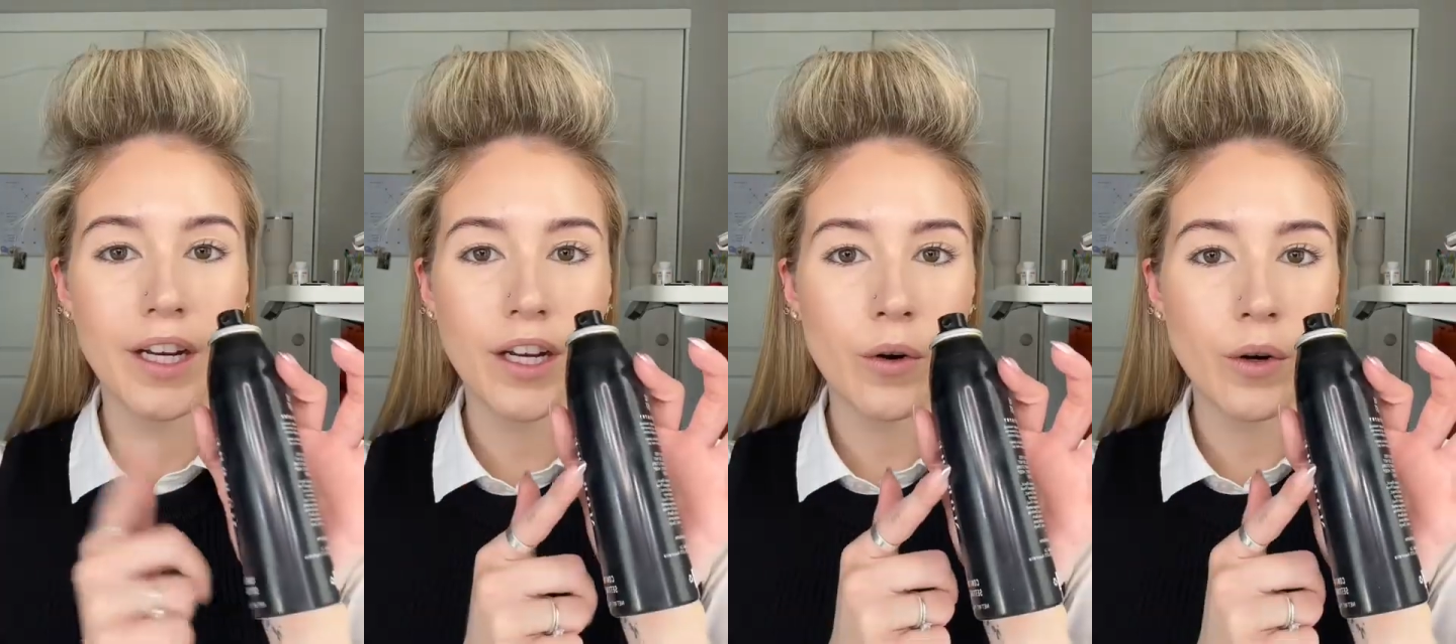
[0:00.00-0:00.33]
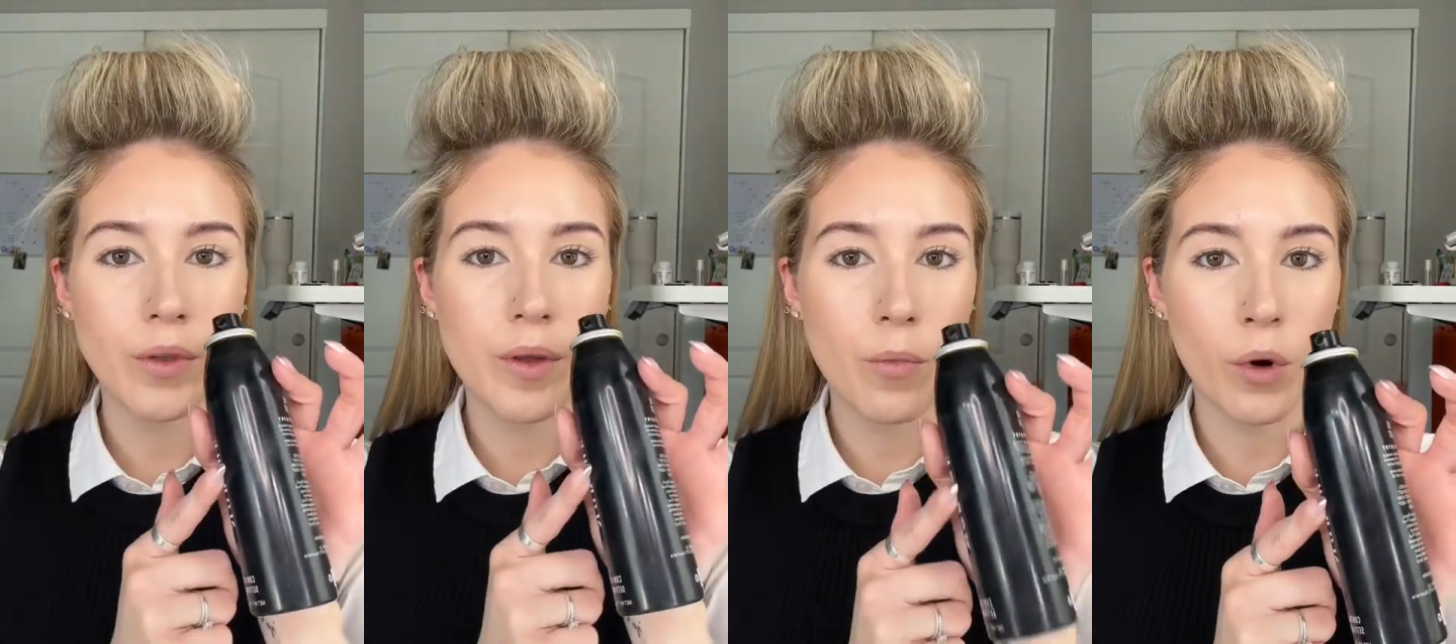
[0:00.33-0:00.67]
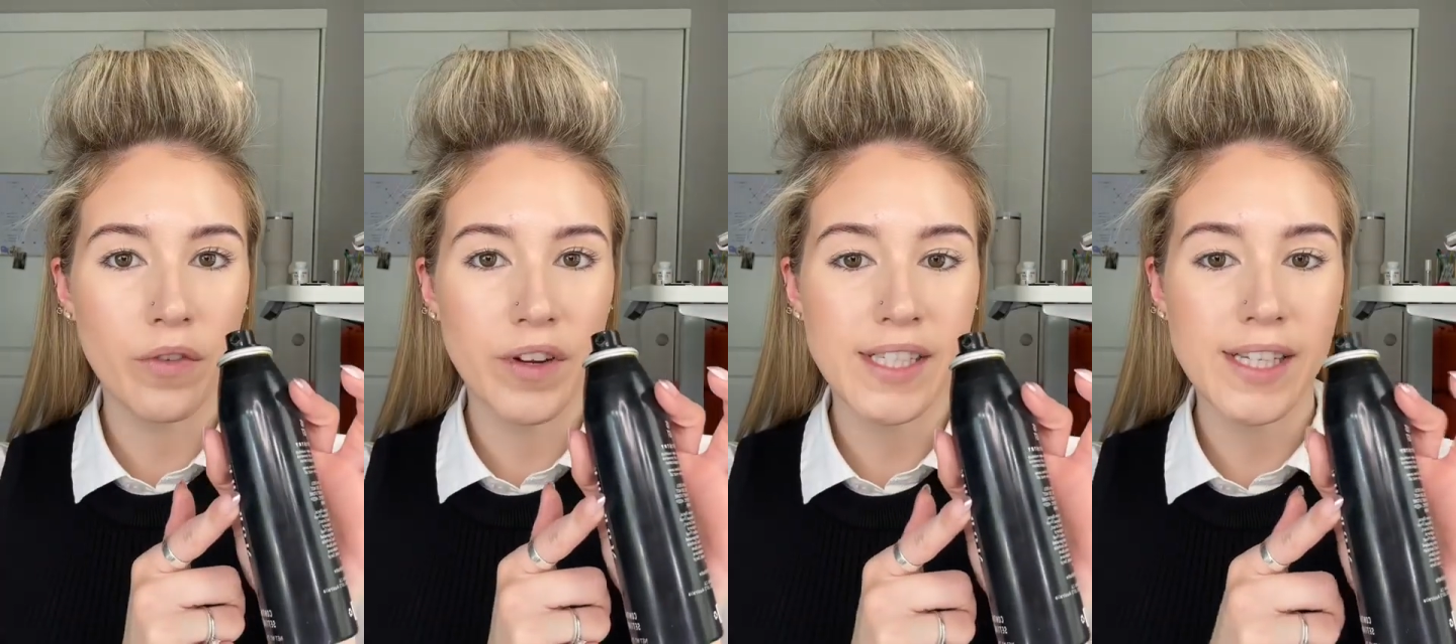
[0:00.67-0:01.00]
in with the
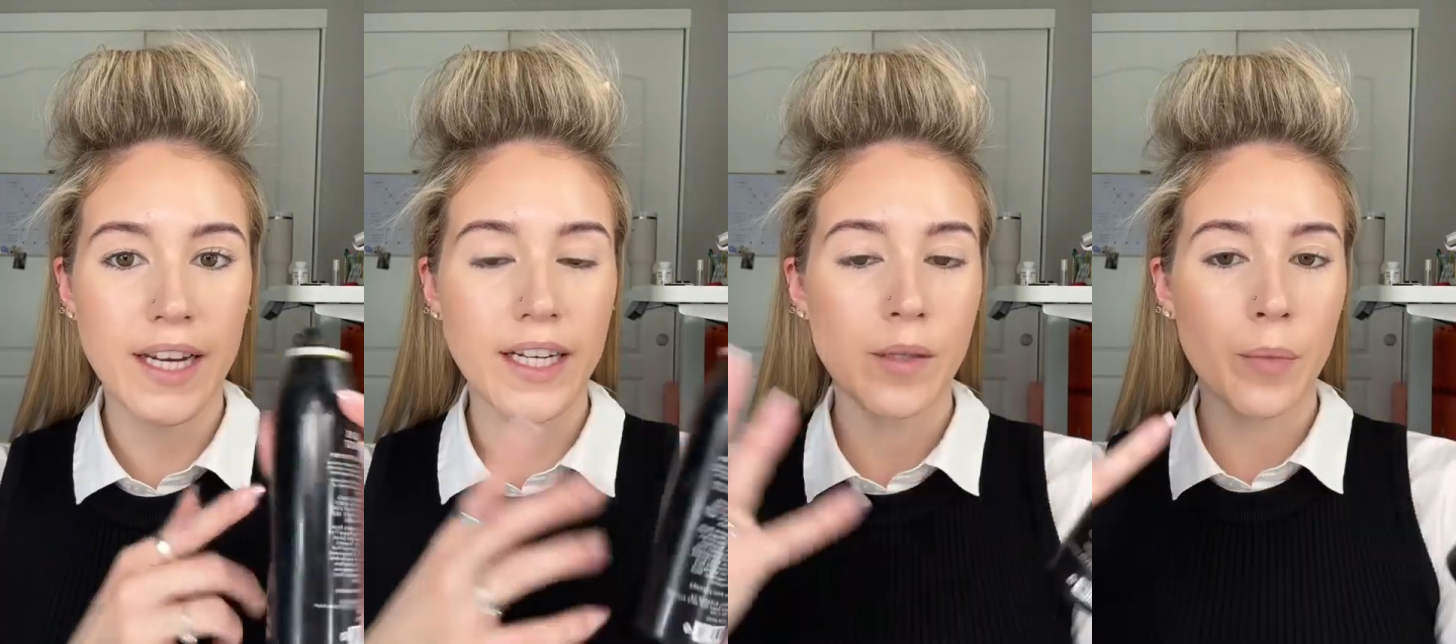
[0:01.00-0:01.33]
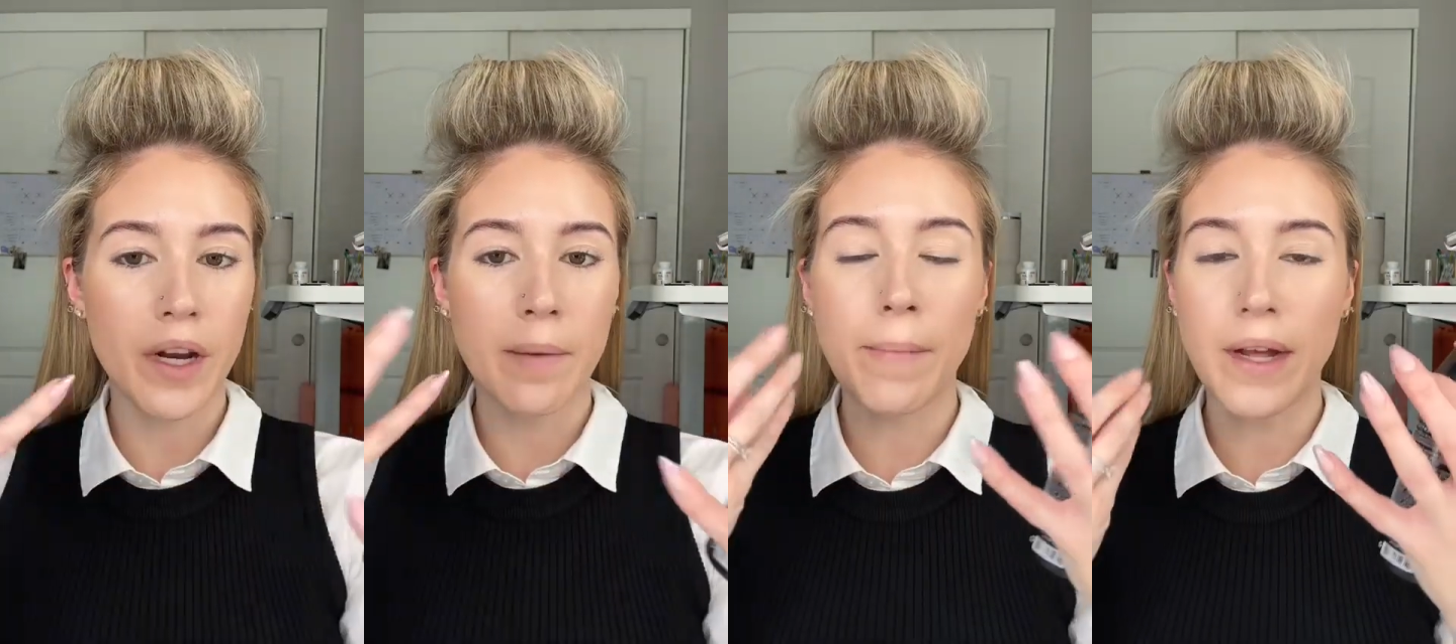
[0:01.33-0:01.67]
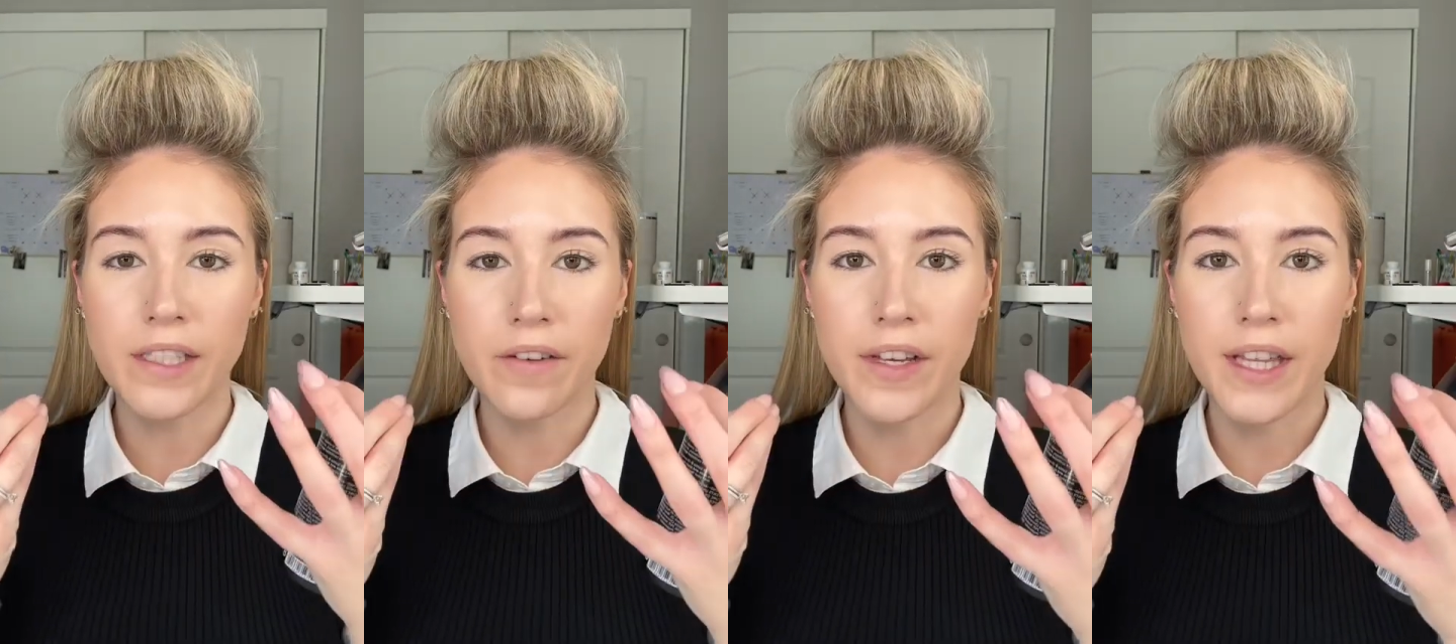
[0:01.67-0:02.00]
Morphe setting spray to melt
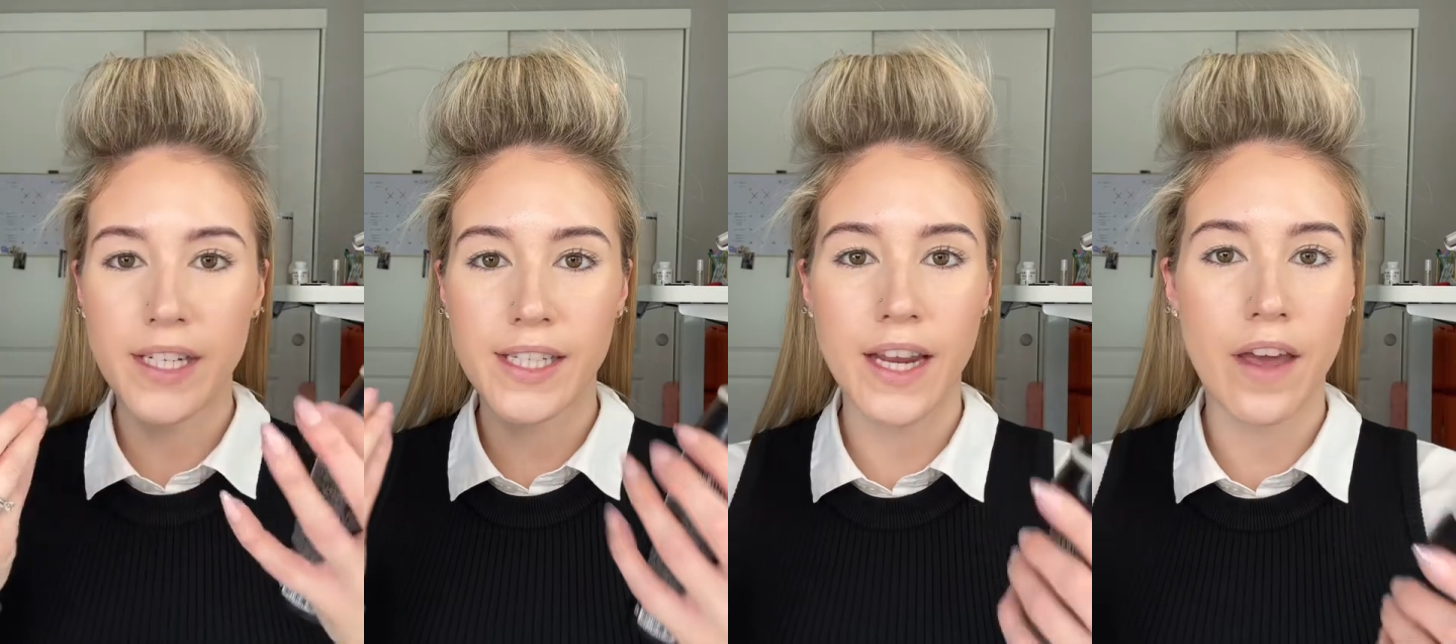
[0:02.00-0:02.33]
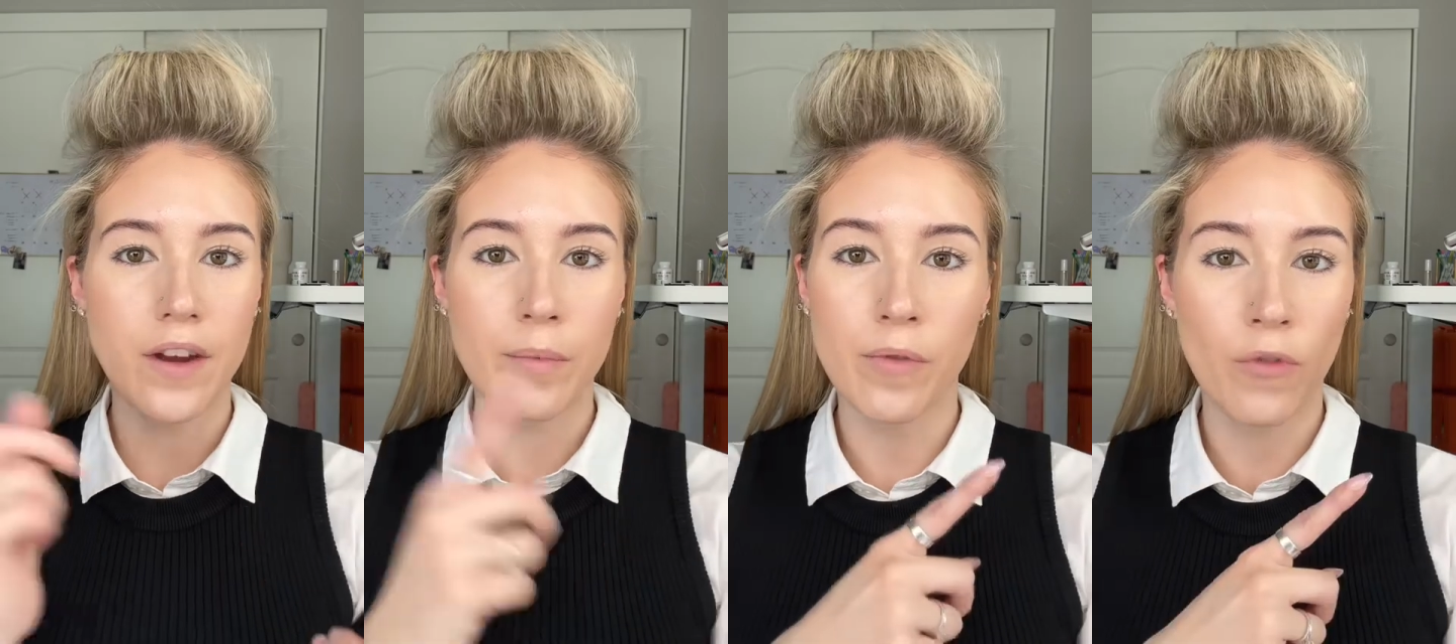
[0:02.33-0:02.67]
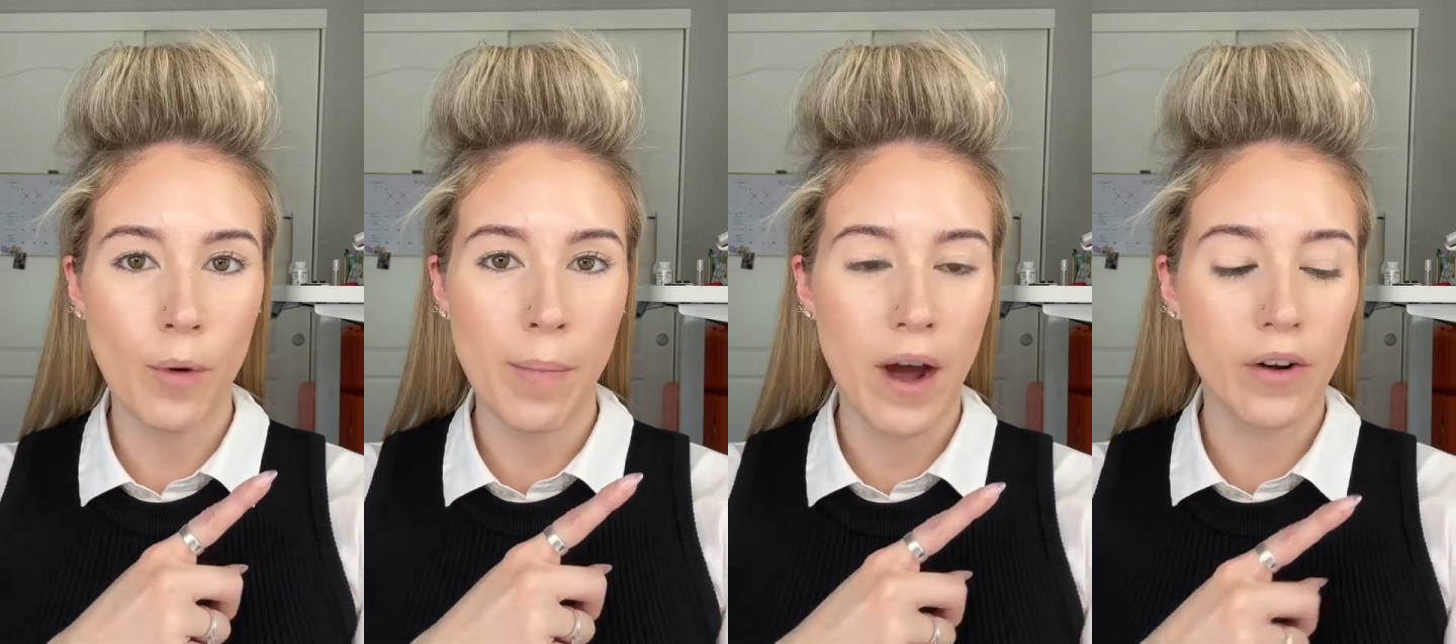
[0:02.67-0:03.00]
everything together before
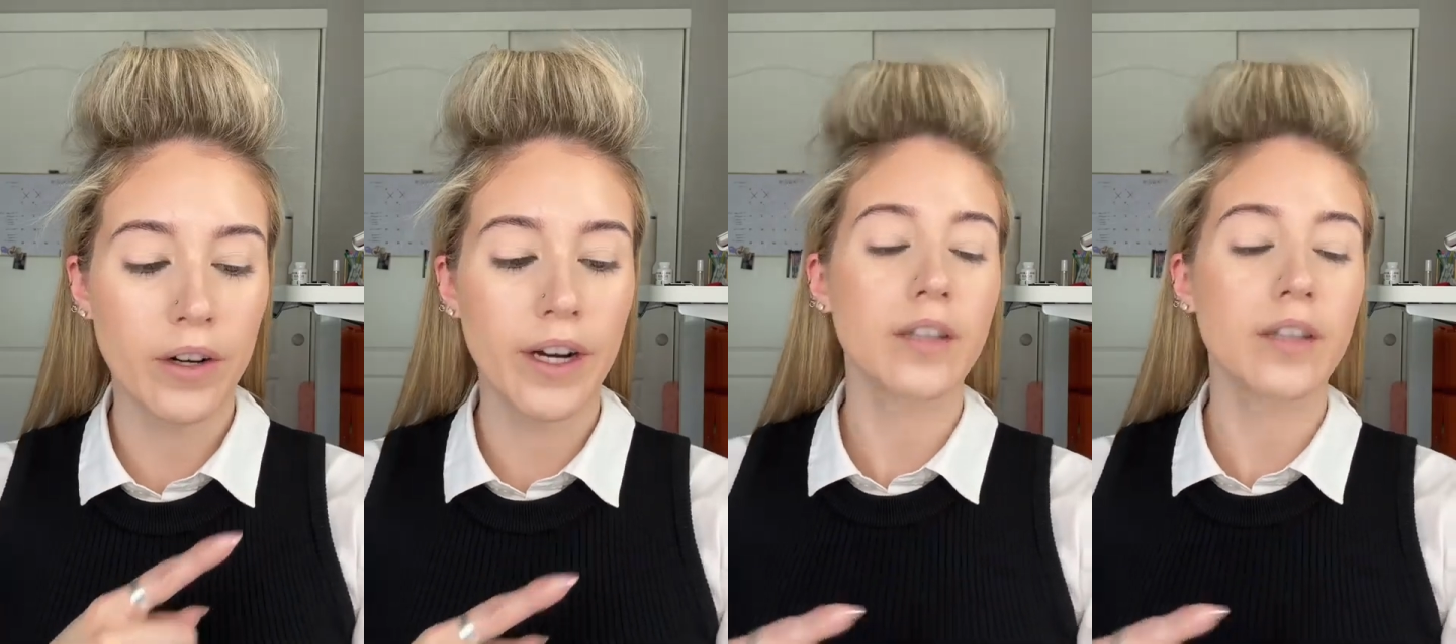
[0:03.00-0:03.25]
powdering.